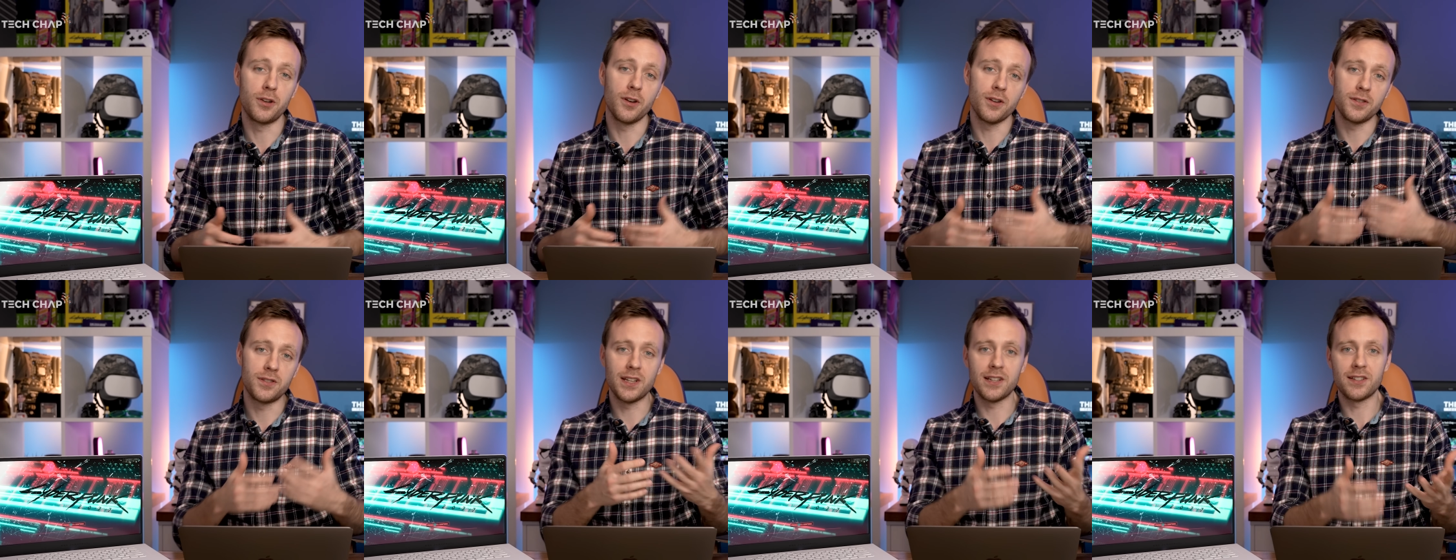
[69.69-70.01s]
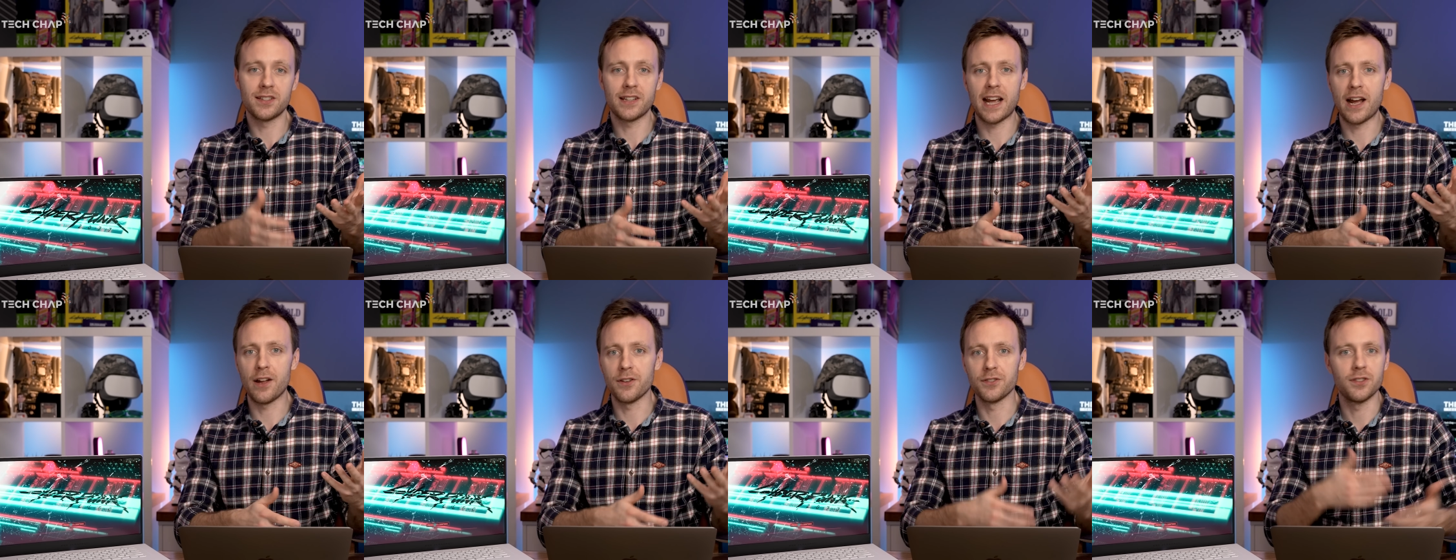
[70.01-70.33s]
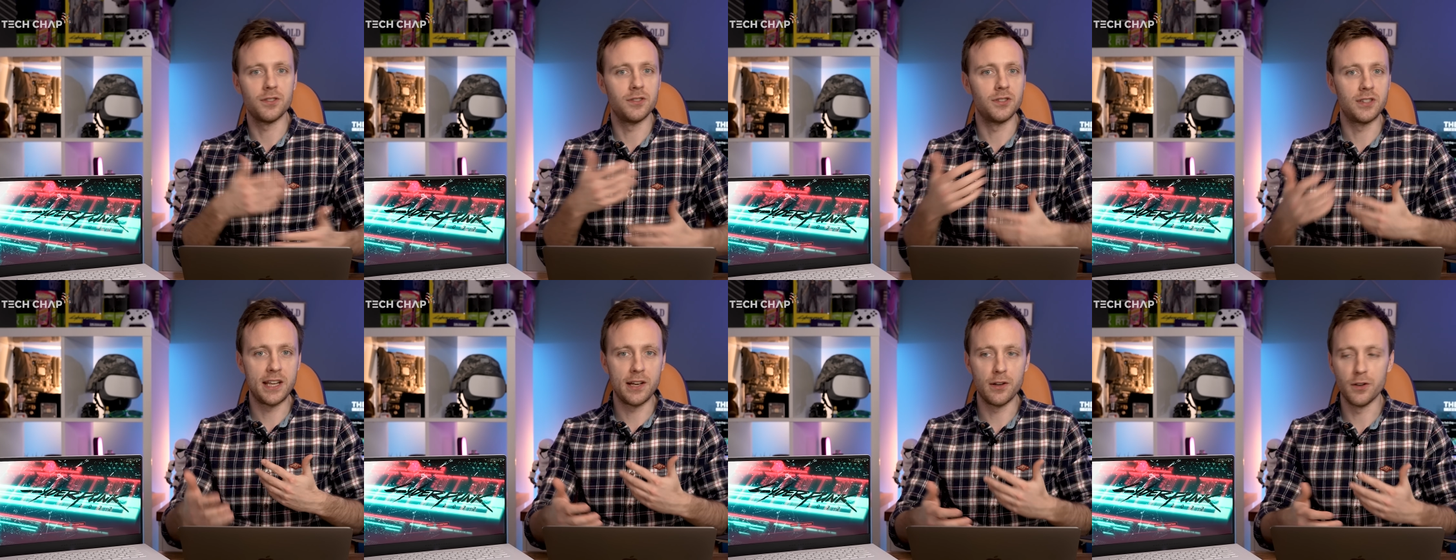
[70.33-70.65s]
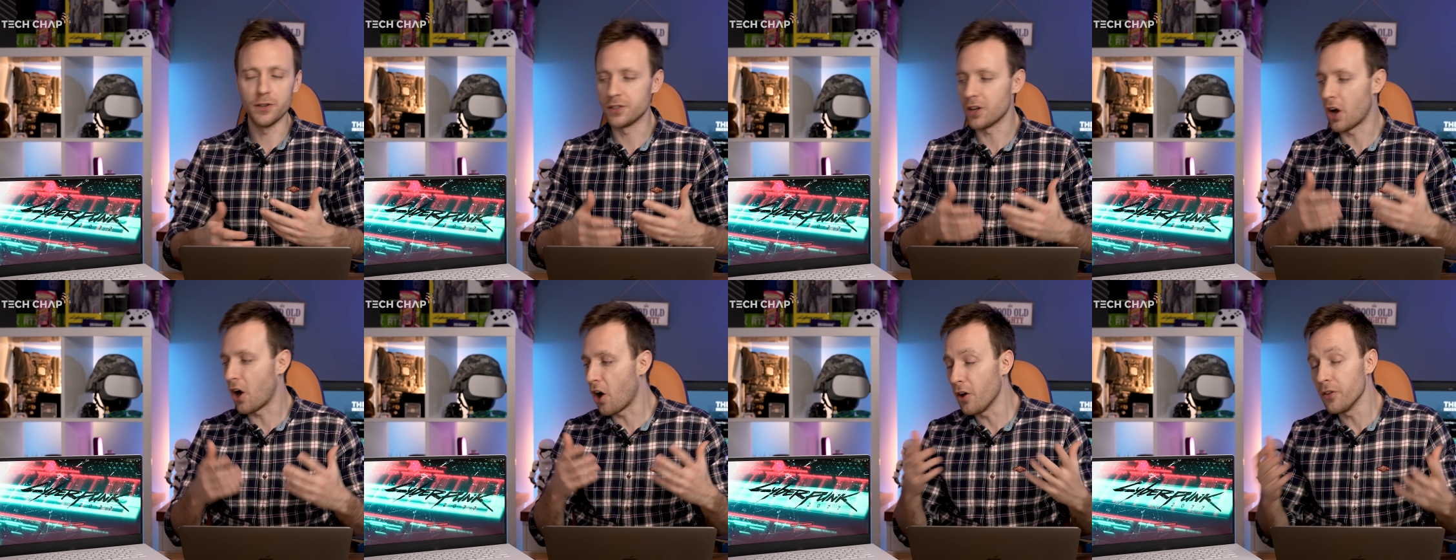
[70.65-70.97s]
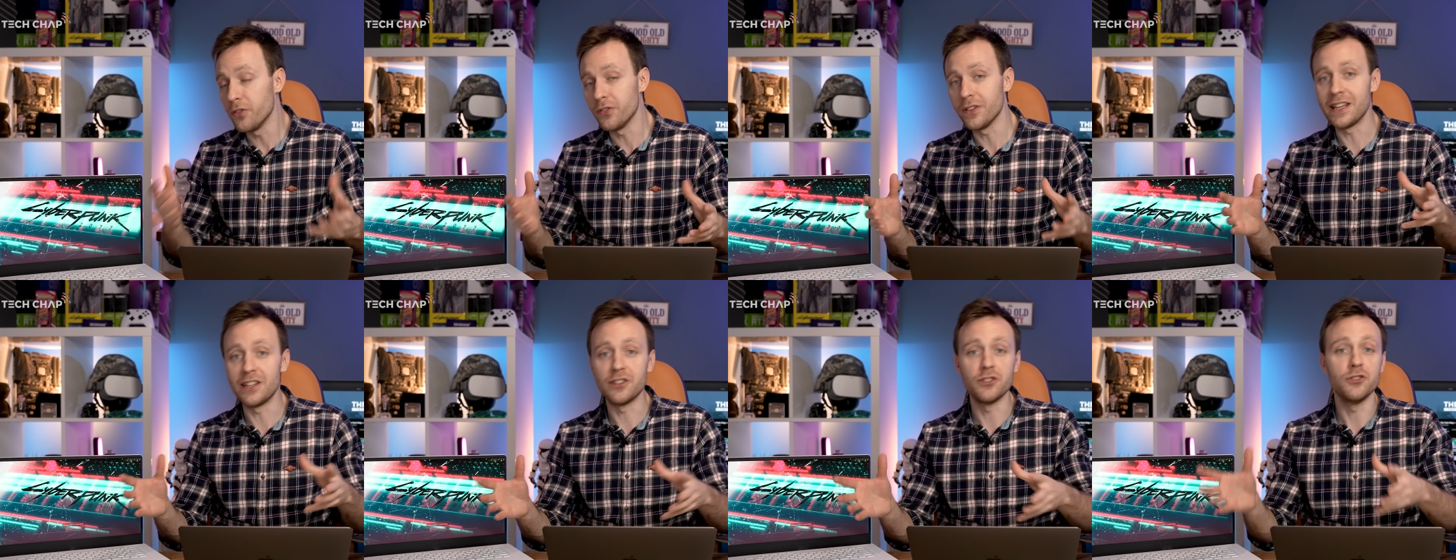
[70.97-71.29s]
good discounts and deals
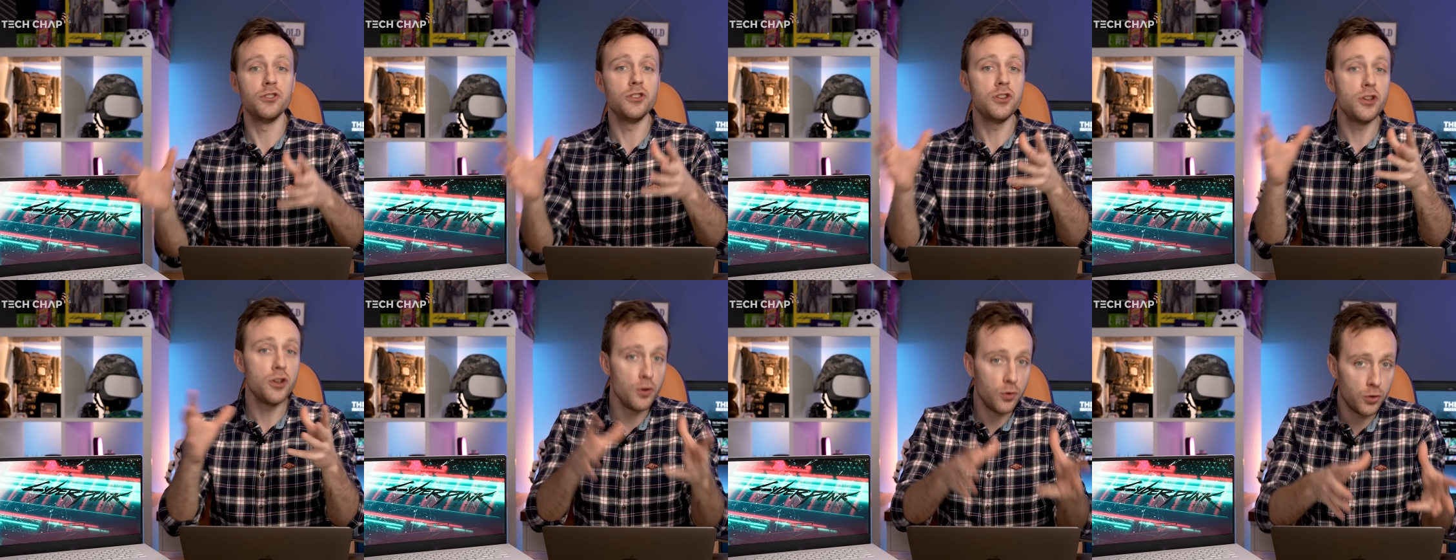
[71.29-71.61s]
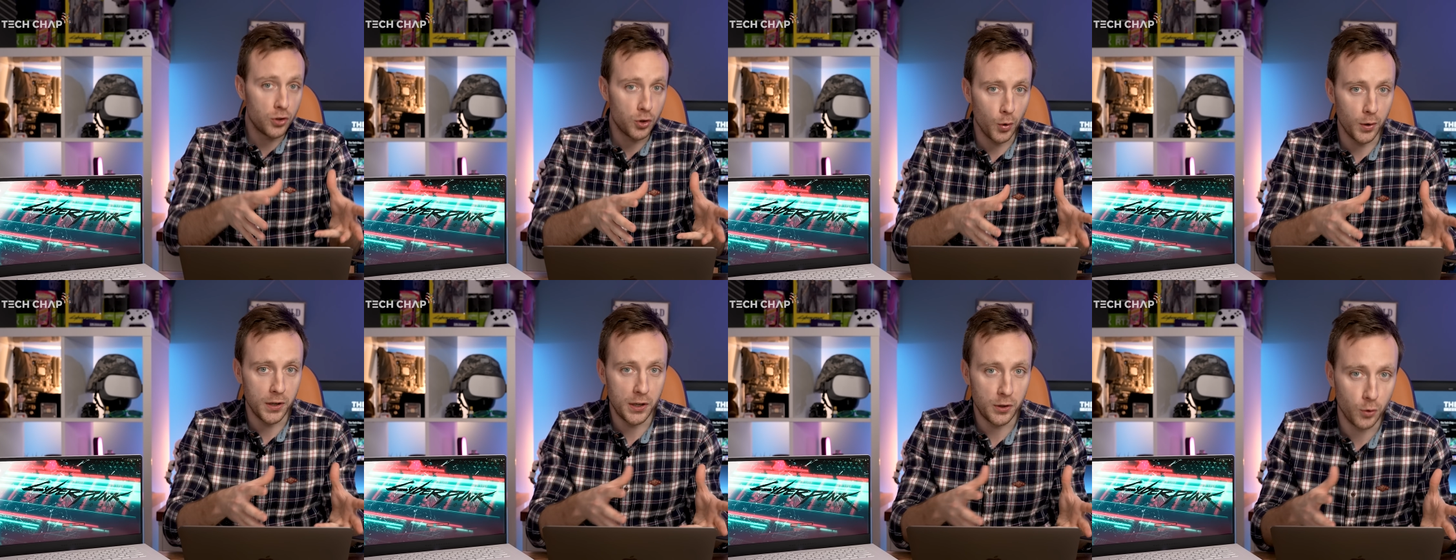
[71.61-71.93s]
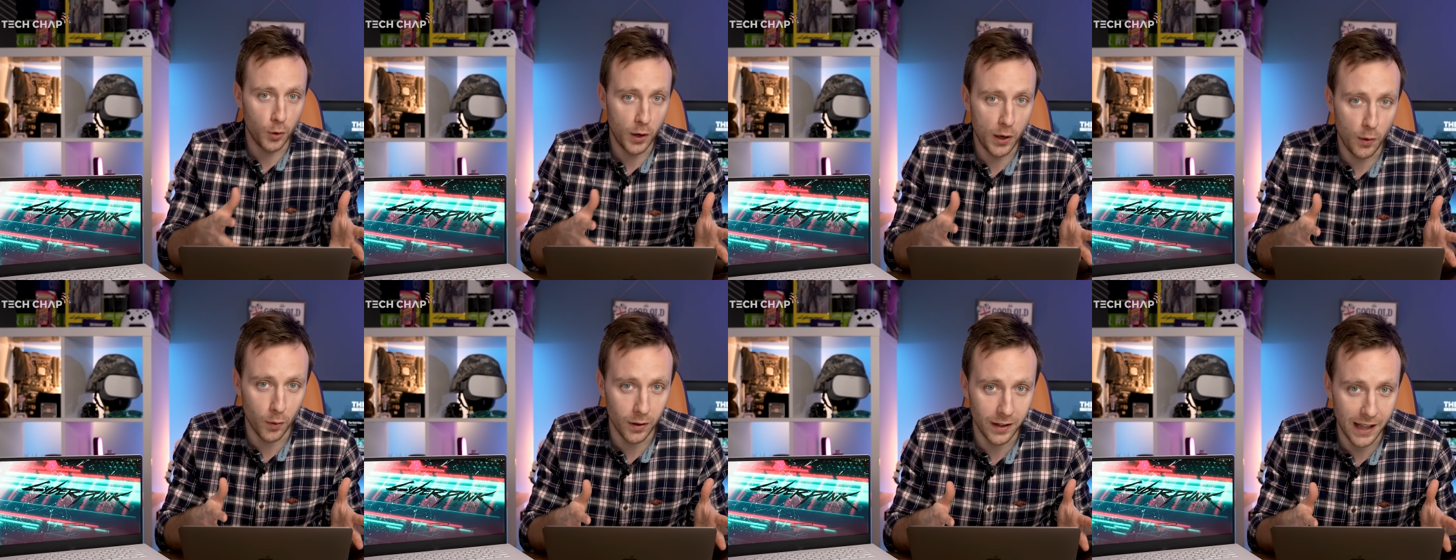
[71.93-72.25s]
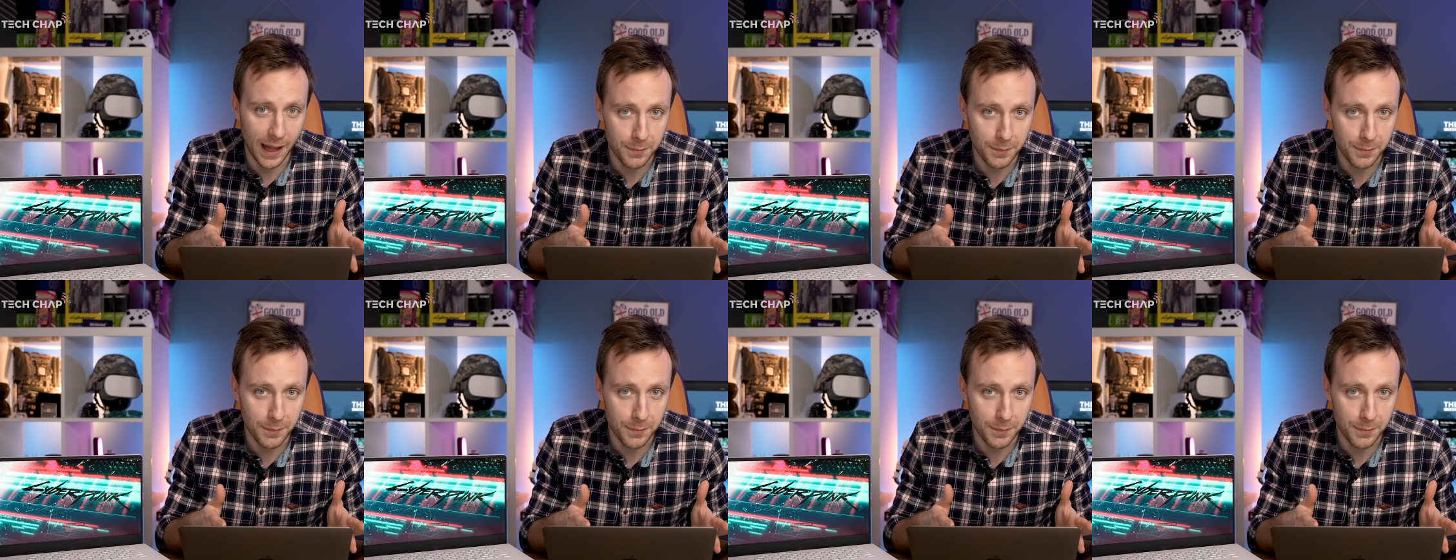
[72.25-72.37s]
on these new twenty twenty-one